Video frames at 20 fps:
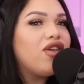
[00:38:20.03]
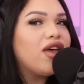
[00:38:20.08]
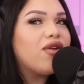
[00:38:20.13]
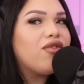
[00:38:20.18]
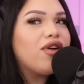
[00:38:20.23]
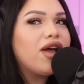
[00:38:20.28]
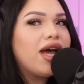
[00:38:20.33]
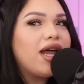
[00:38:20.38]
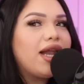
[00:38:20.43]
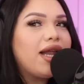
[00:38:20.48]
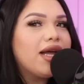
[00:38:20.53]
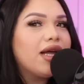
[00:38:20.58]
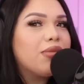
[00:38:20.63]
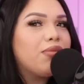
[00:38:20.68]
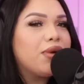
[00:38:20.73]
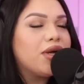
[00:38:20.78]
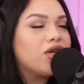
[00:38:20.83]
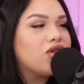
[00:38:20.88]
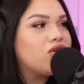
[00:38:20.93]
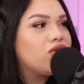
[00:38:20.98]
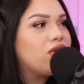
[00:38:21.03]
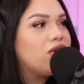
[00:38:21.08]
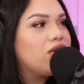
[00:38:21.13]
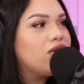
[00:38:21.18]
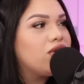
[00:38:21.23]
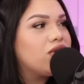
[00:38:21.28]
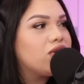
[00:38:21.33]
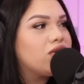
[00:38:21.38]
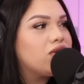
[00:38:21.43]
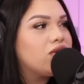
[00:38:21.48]
you ever had like a picture on
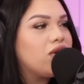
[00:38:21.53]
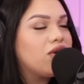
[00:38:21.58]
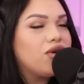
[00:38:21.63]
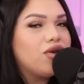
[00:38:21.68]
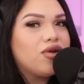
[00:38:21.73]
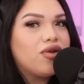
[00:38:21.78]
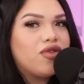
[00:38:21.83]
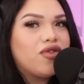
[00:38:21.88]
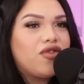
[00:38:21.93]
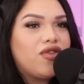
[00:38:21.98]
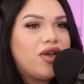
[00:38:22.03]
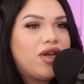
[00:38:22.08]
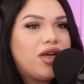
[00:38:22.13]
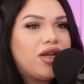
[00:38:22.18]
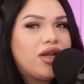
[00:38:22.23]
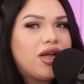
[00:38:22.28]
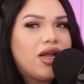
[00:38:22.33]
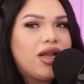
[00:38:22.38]
your feed,